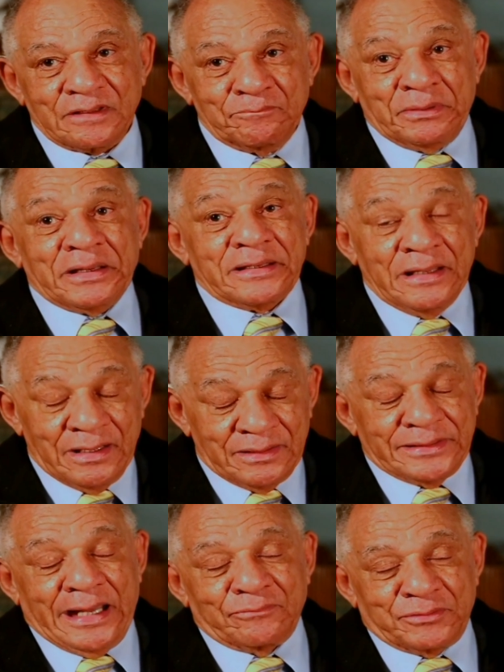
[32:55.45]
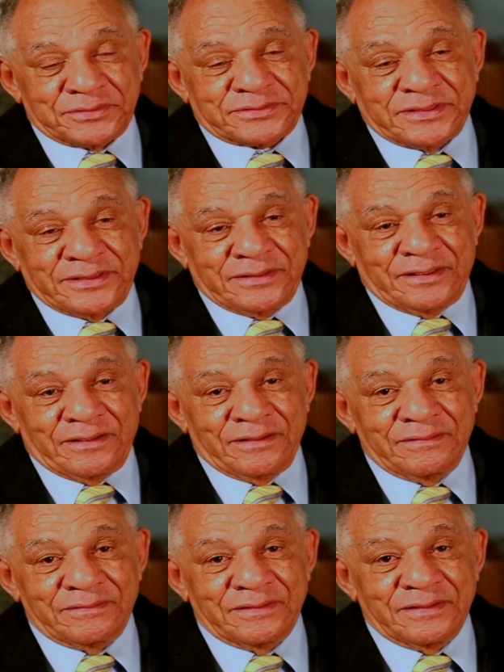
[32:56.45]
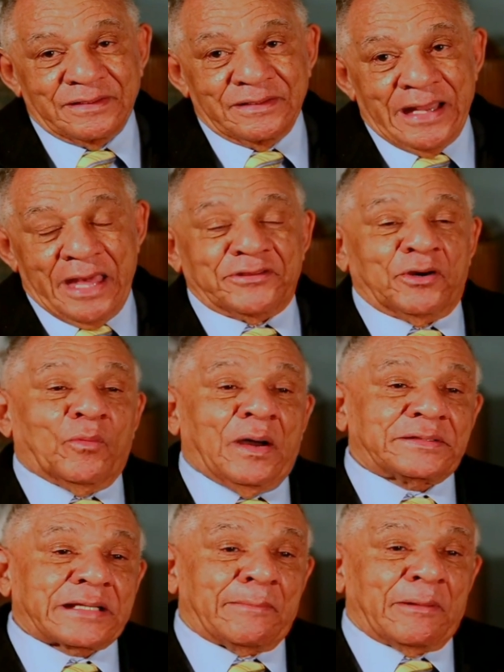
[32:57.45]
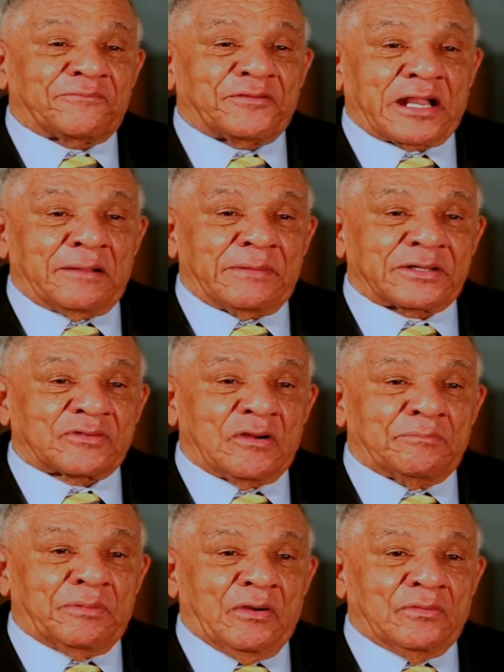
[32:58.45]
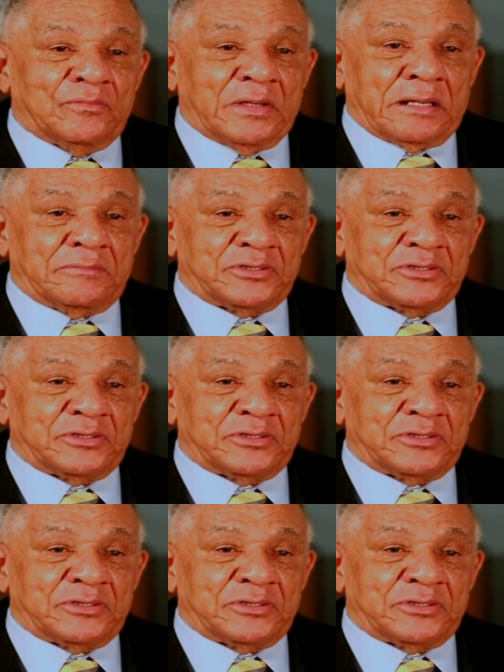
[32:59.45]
But that was the, and then one time I forgot my trombone when I